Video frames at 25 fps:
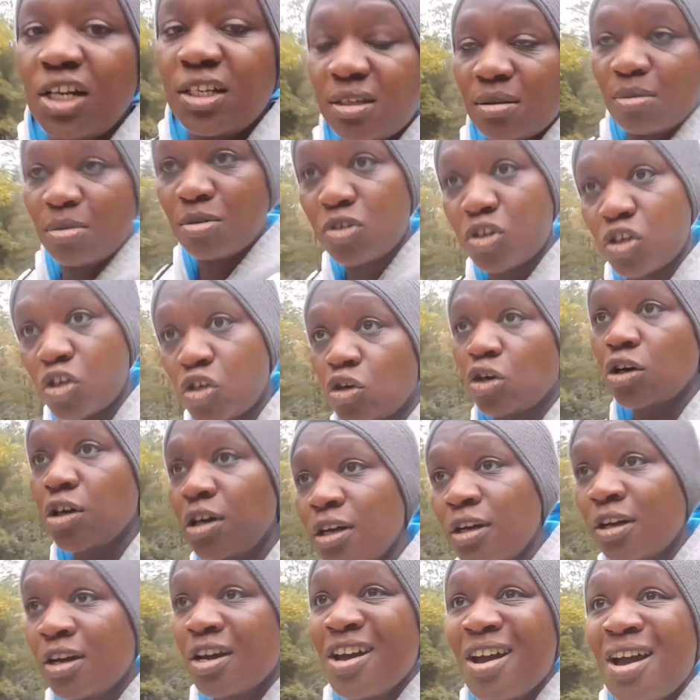not sure,
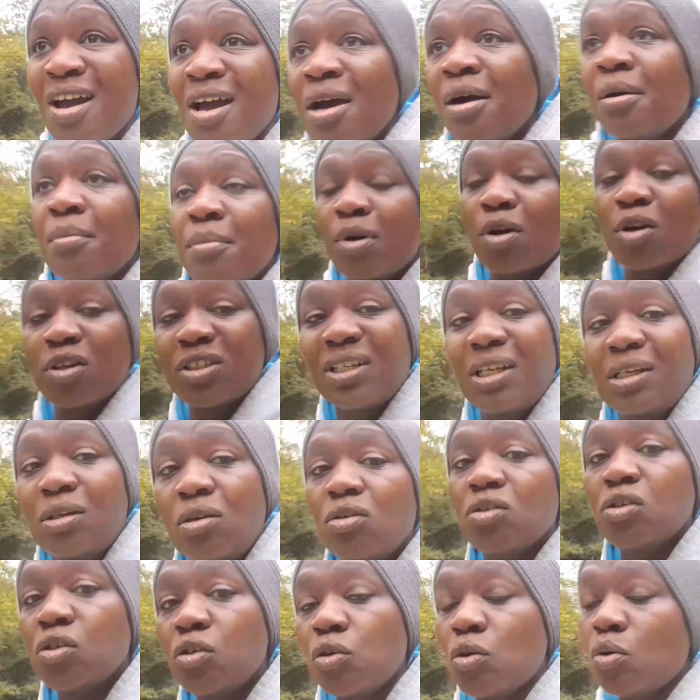because I don't
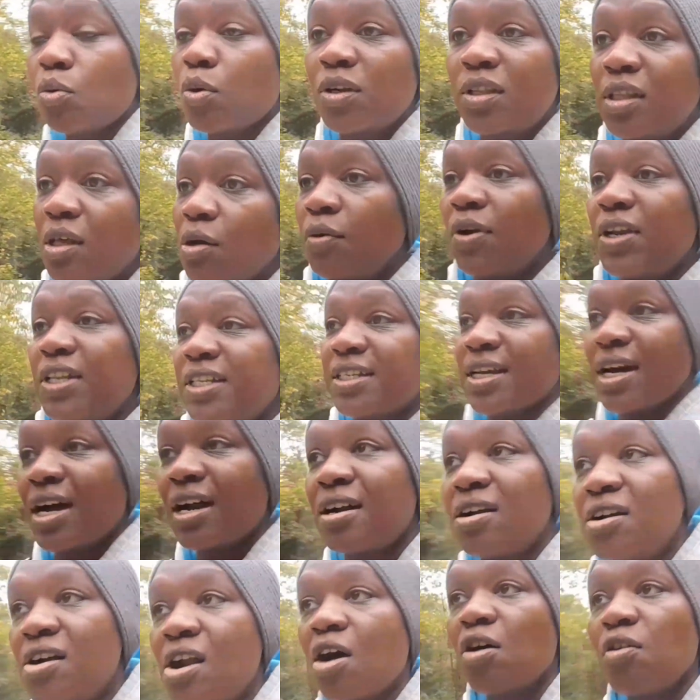know what the rates are
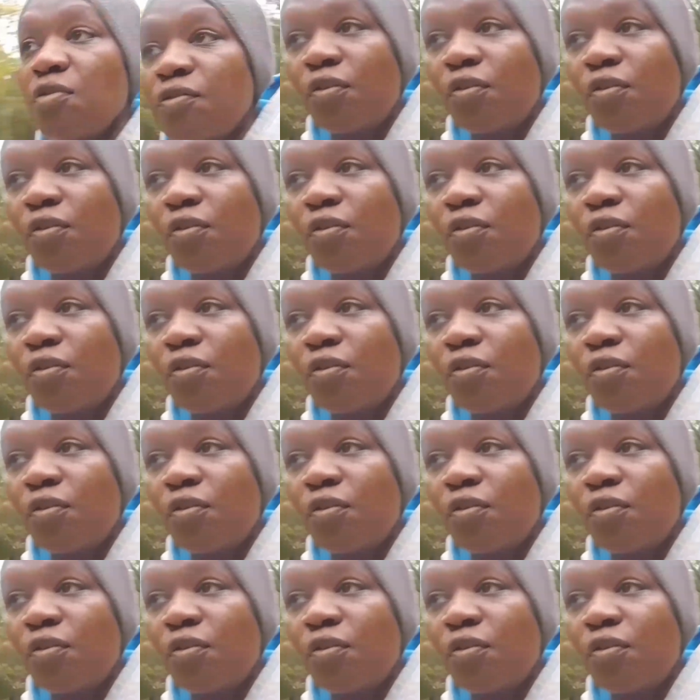now for